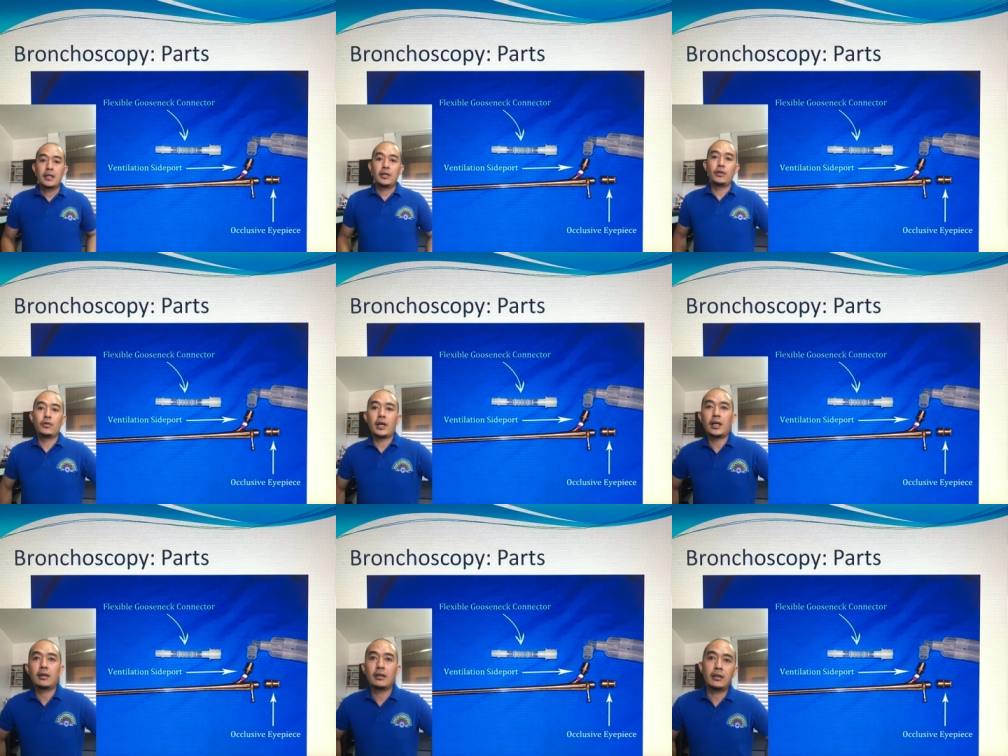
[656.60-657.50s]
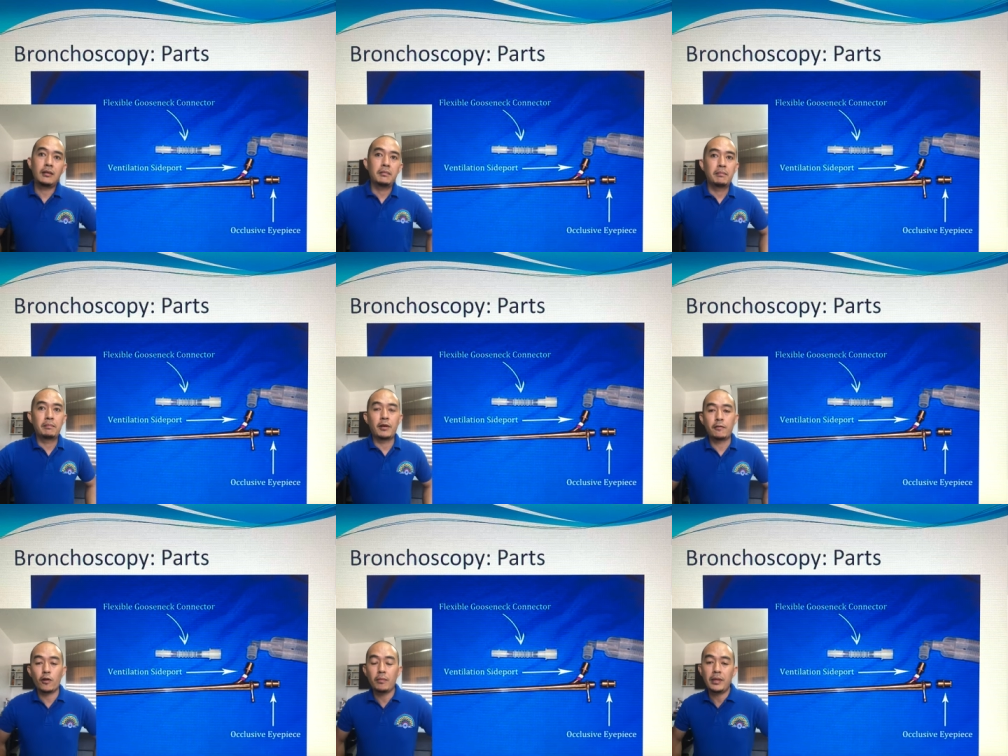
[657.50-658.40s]
you are
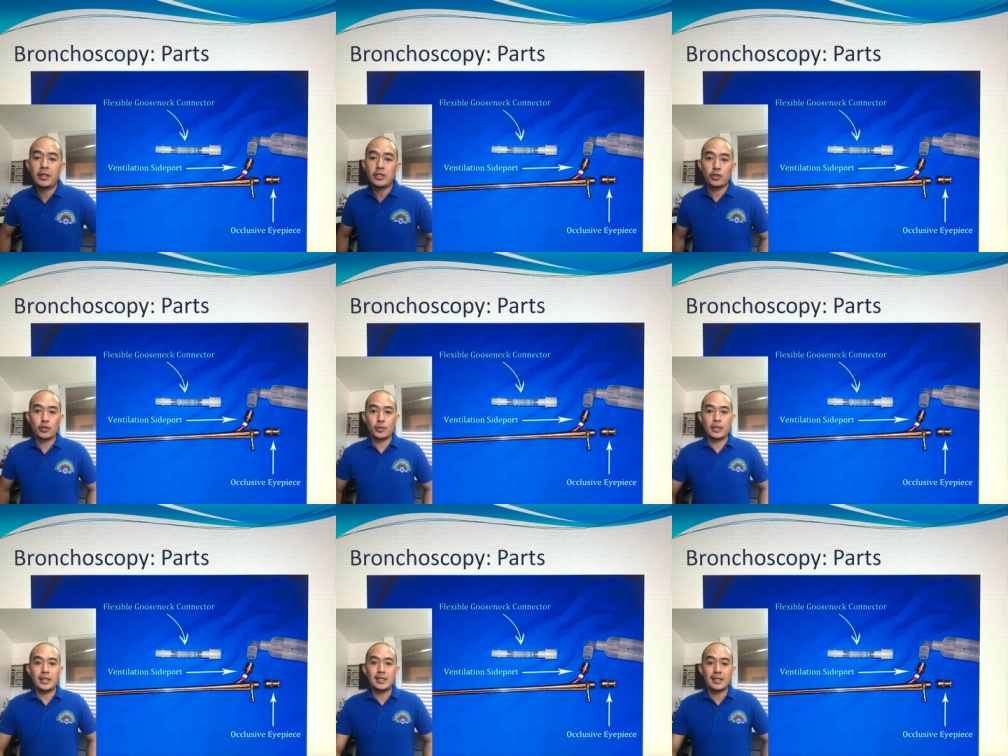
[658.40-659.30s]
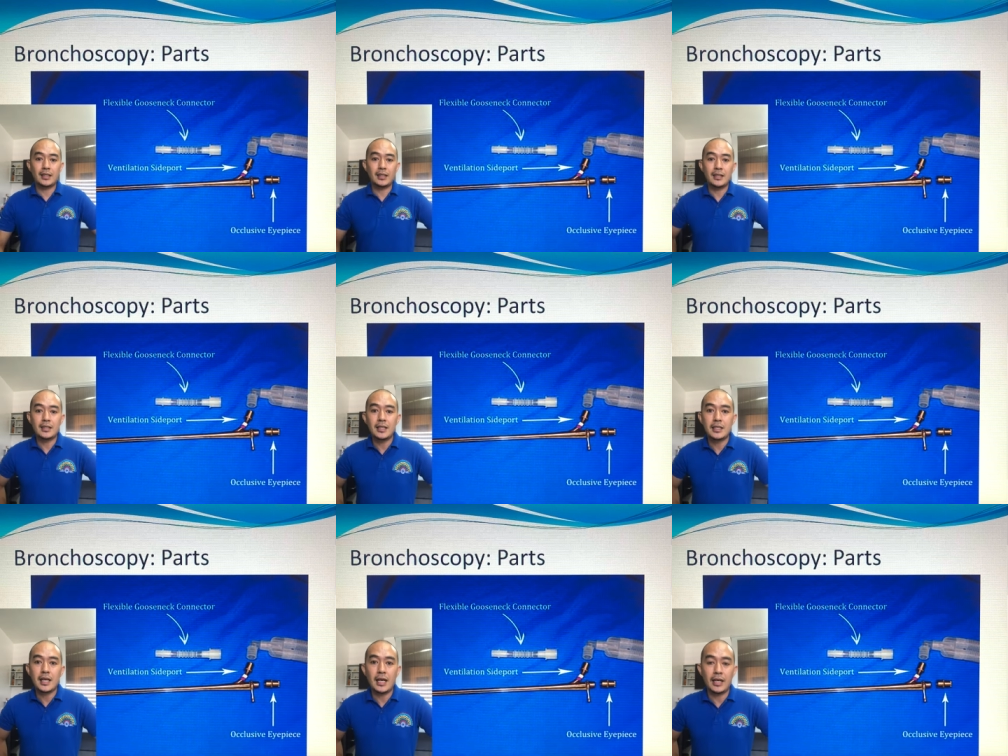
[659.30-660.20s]
performing this usually in general
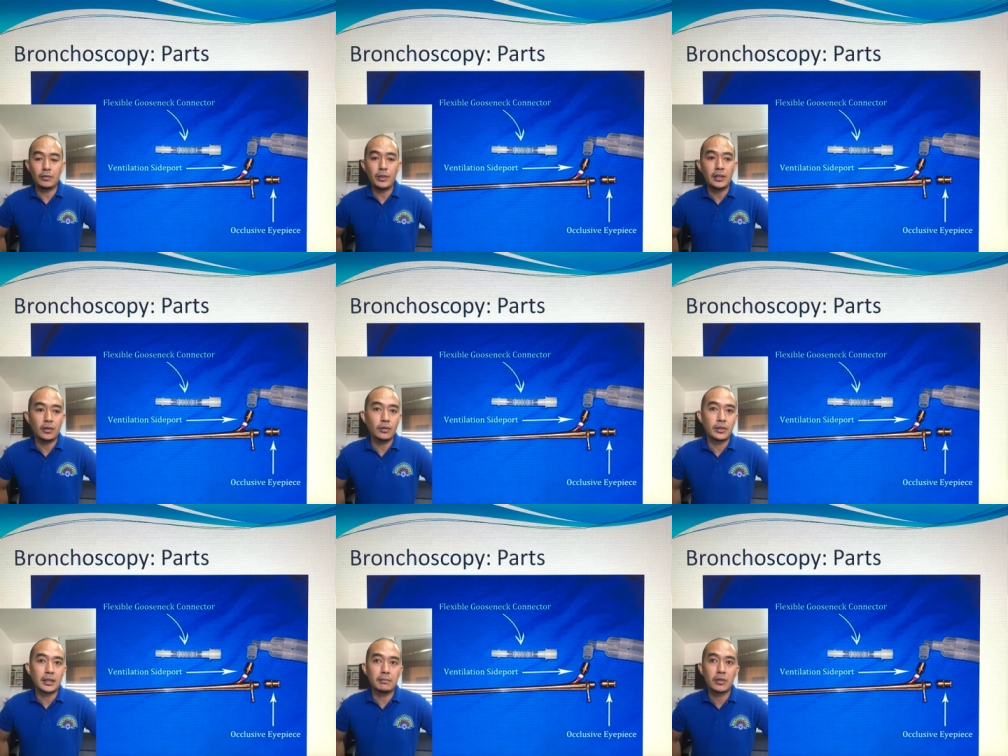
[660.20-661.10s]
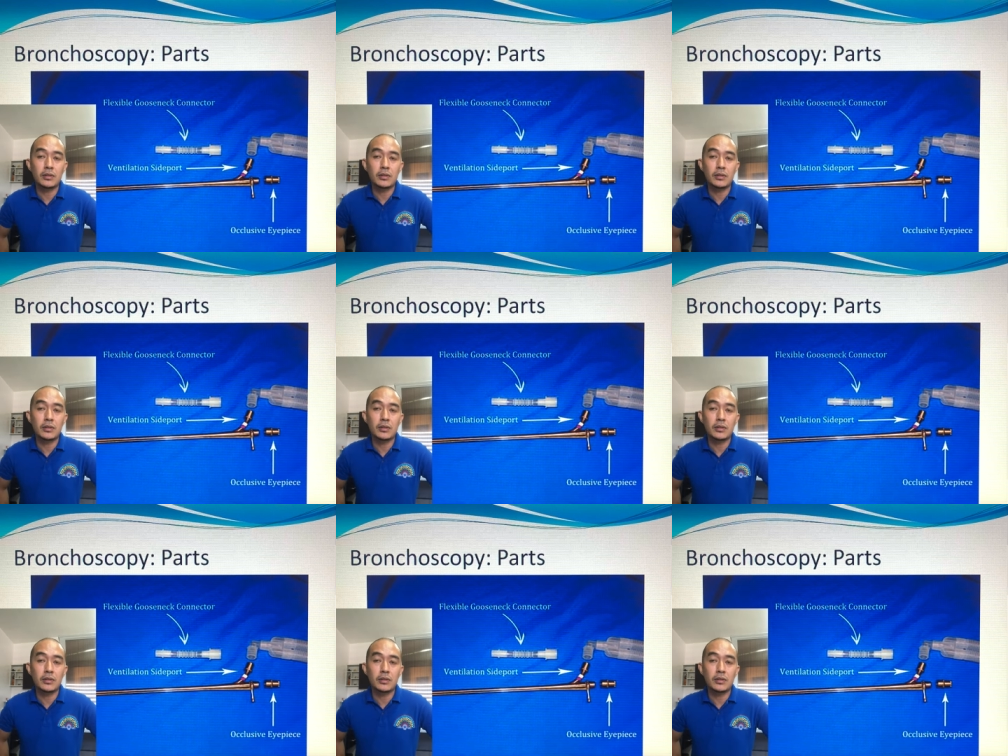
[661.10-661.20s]
anesthesia, and we know that most